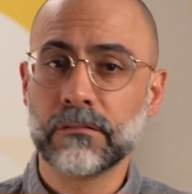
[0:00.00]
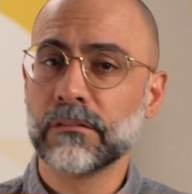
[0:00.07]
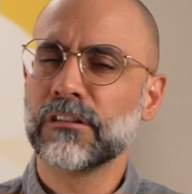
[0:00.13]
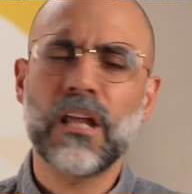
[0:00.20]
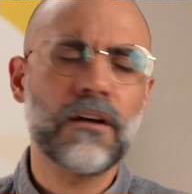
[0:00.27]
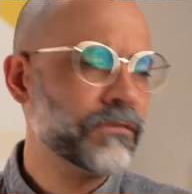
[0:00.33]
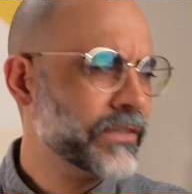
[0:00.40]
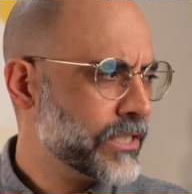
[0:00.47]

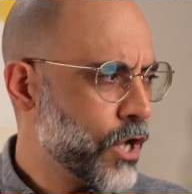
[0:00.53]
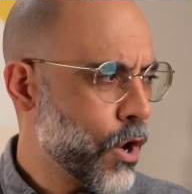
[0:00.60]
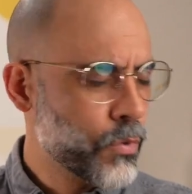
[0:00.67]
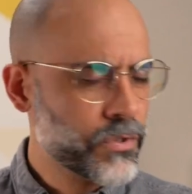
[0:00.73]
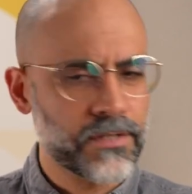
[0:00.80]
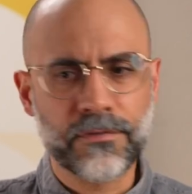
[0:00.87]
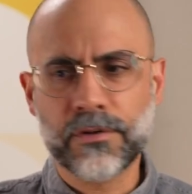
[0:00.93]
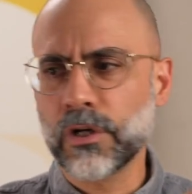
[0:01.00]
Lovely
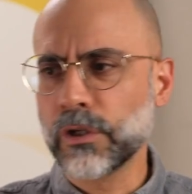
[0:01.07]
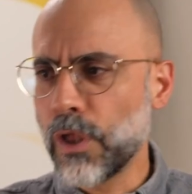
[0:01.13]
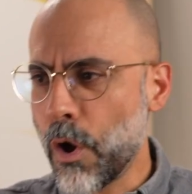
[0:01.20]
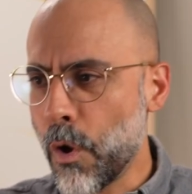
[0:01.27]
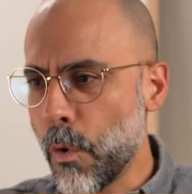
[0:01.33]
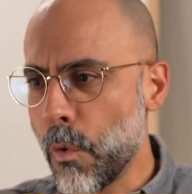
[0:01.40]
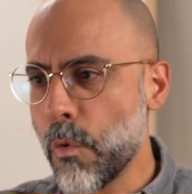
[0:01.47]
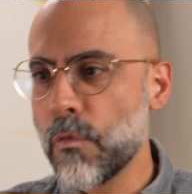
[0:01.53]
notes of
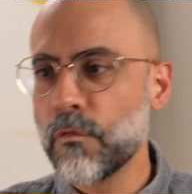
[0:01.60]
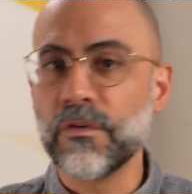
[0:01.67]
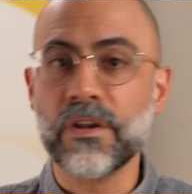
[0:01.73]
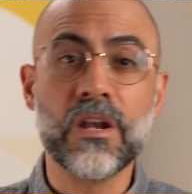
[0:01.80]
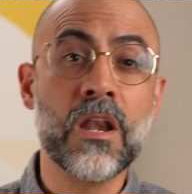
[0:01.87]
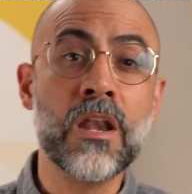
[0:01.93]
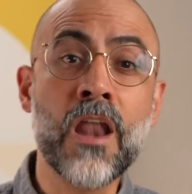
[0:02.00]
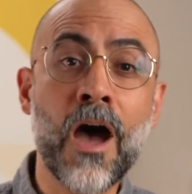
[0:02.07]
clove
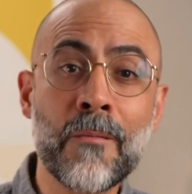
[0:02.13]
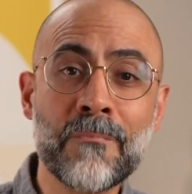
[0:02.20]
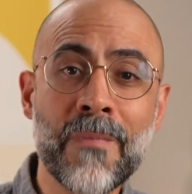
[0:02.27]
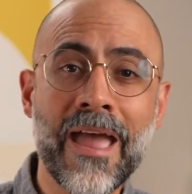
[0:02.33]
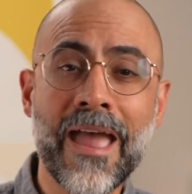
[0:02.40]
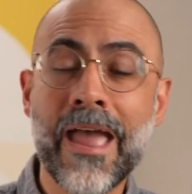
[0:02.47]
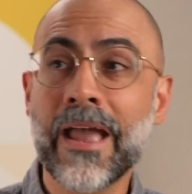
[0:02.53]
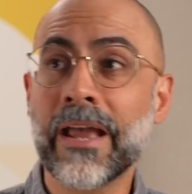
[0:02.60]
and
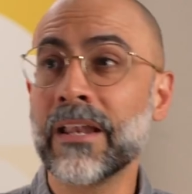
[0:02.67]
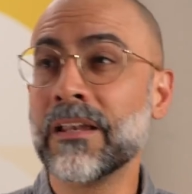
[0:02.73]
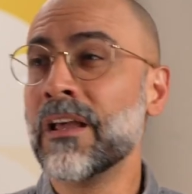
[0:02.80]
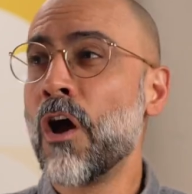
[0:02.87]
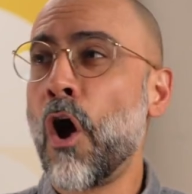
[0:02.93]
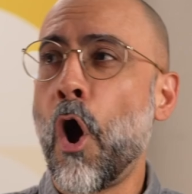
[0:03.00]
nutmeg and